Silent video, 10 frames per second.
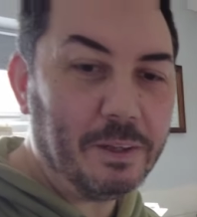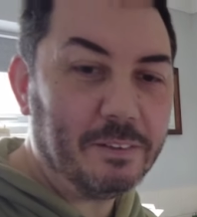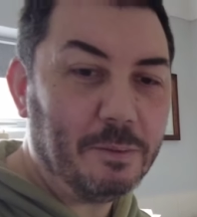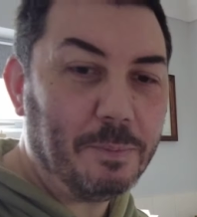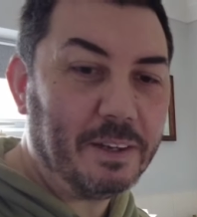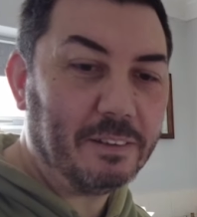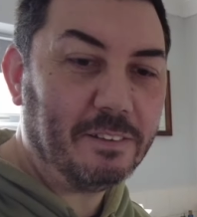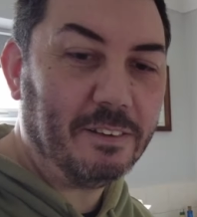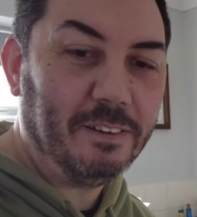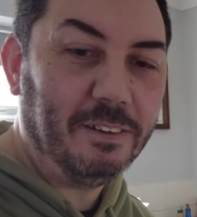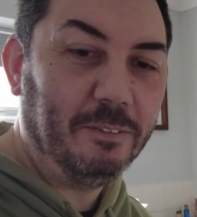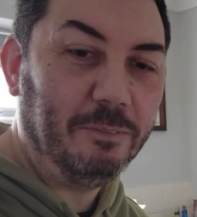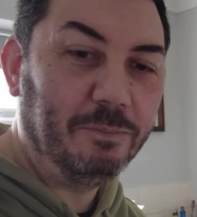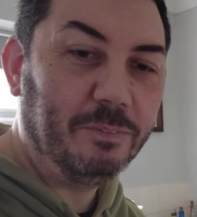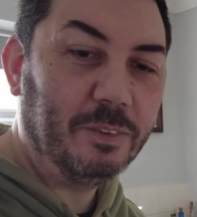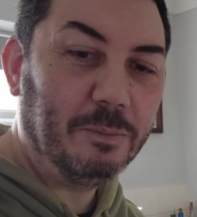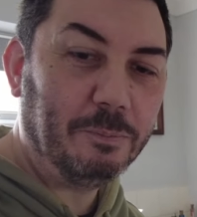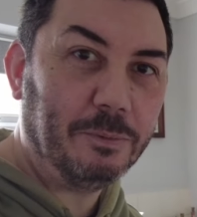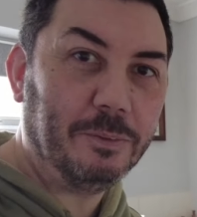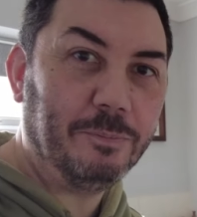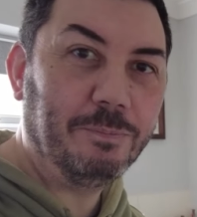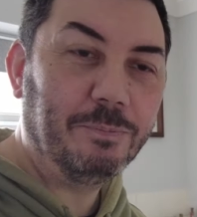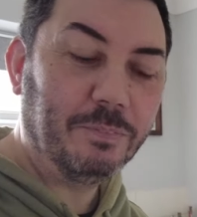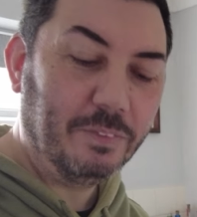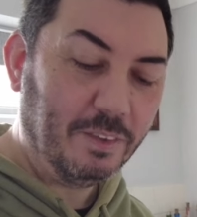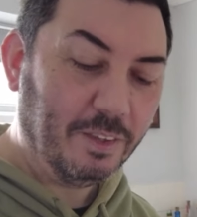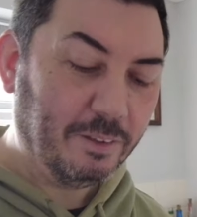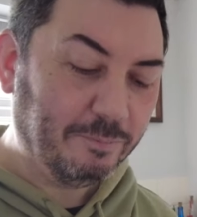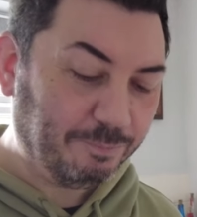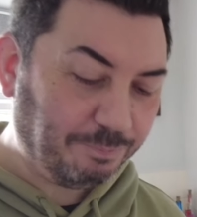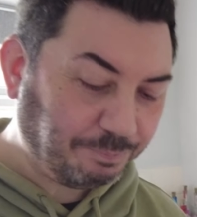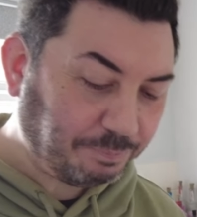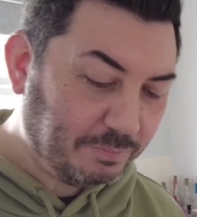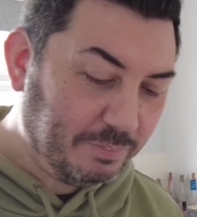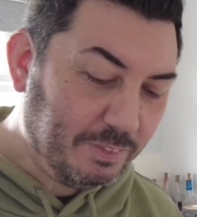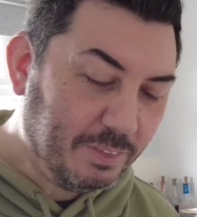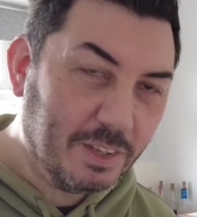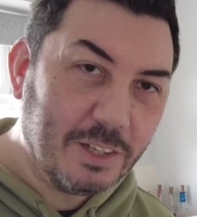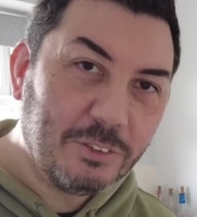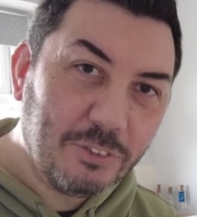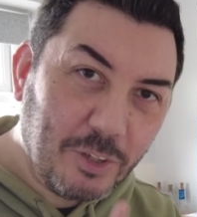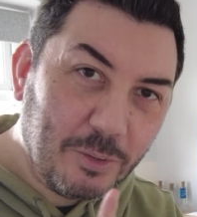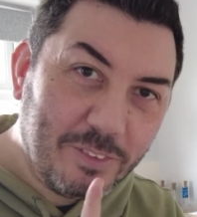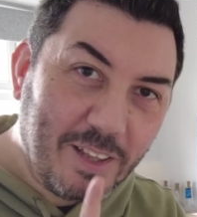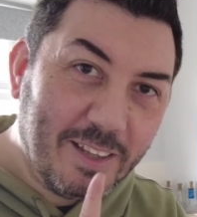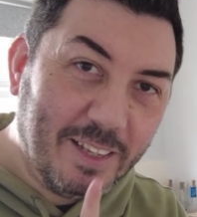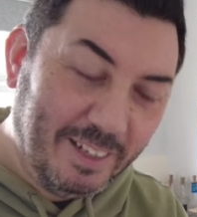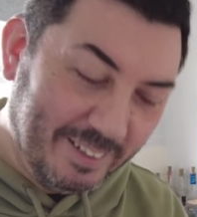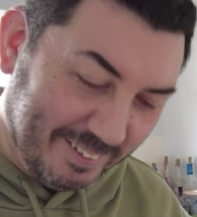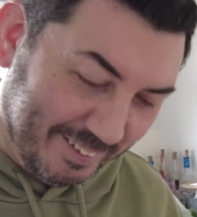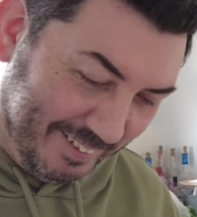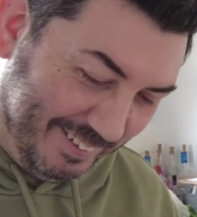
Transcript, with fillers: past the max line, but I just don't tell Ian.